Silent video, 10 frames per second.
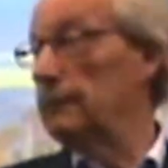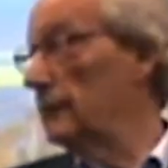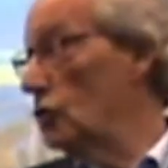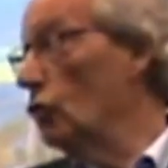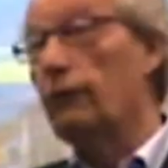
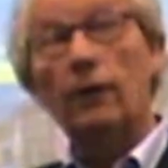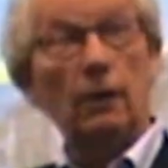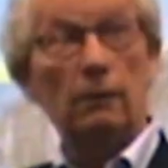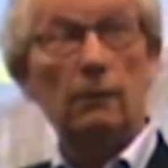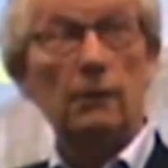so
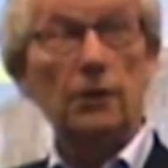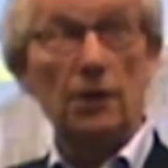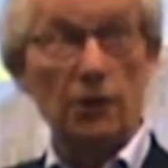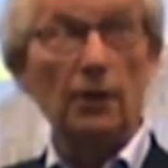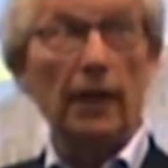far
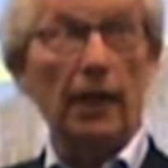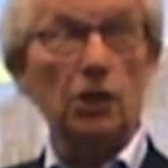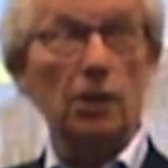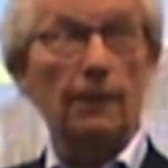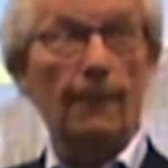since their
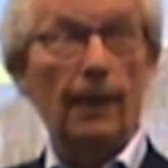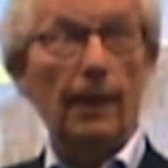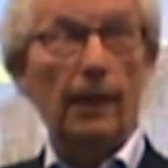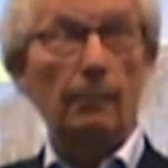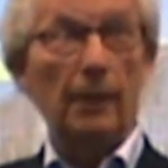
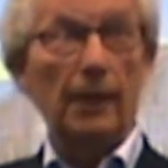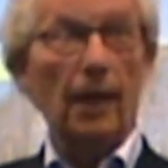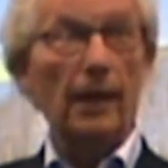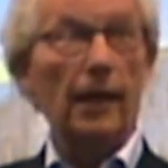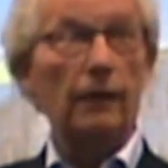election, but they
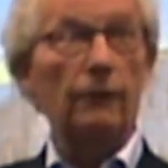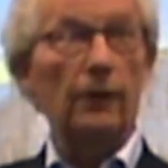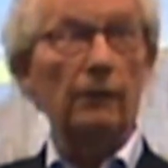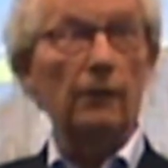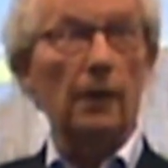can't hide
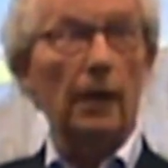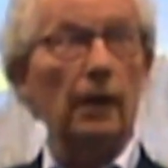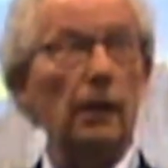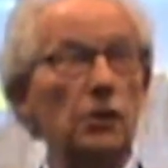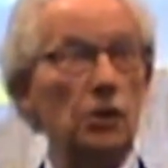forever, and
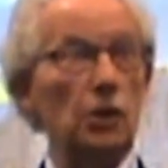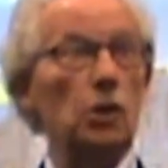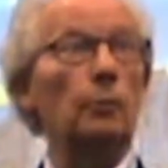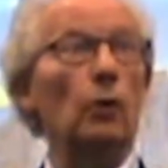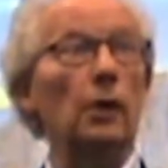I'd like to see the
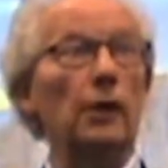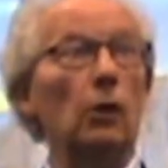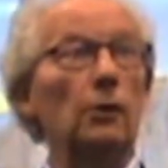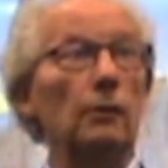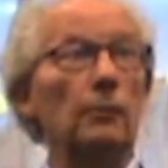spotlight
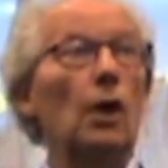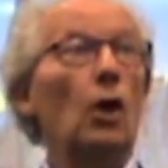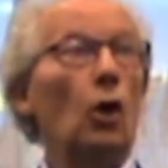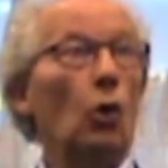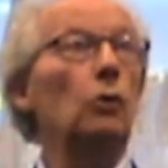on them,
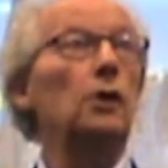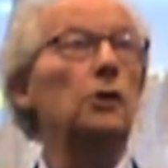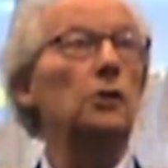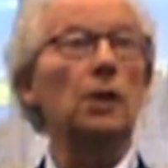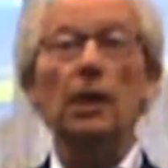only
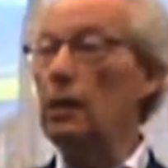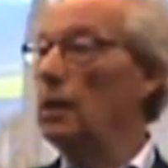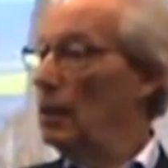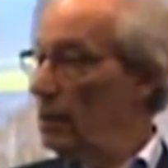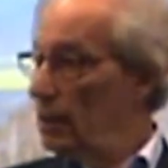to say,
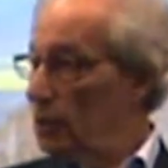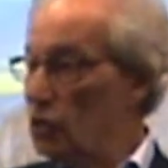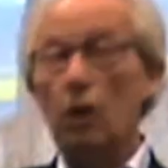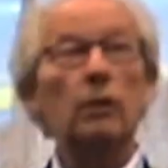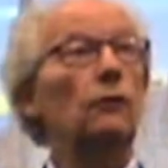
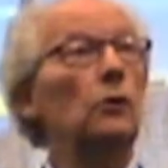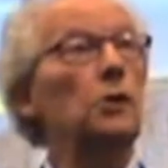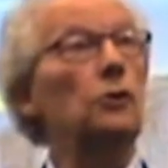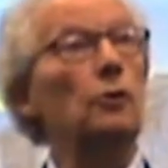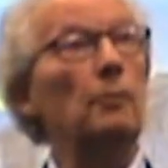Scotland
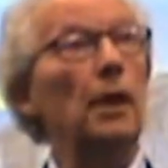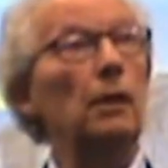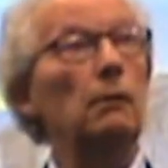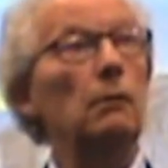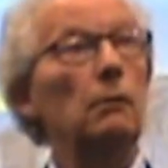voted to
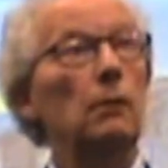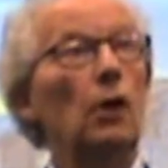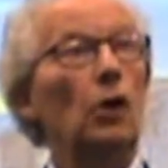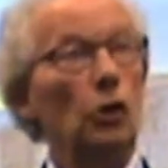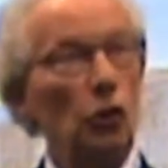remain,
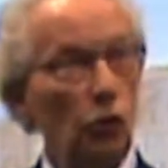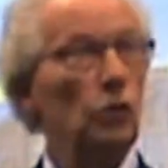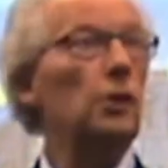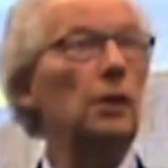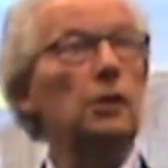
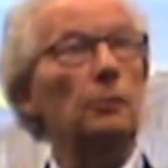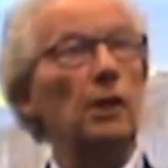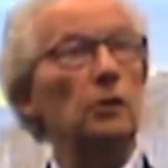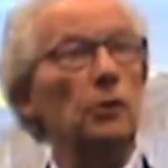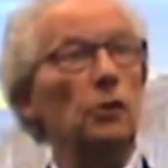you're Theresa
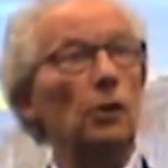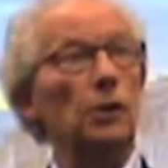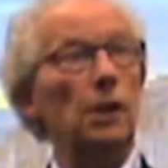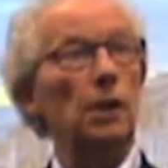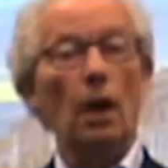May's
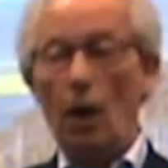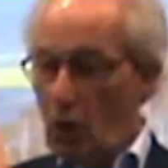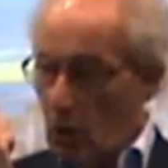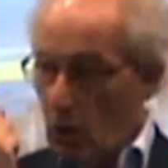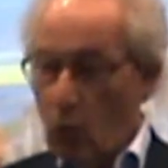majority,
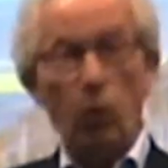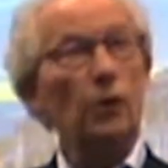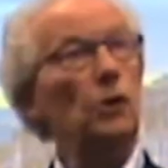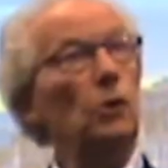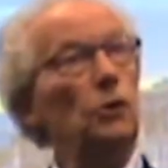what
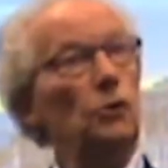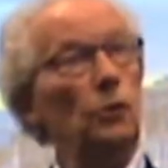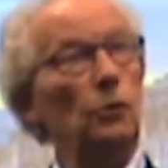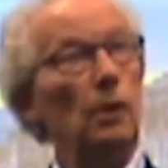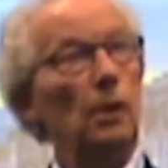are you going to
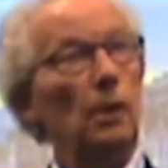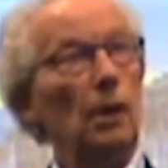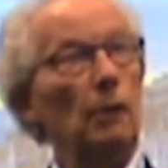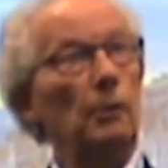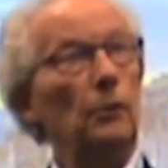do
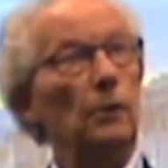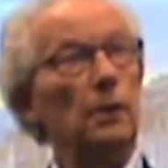about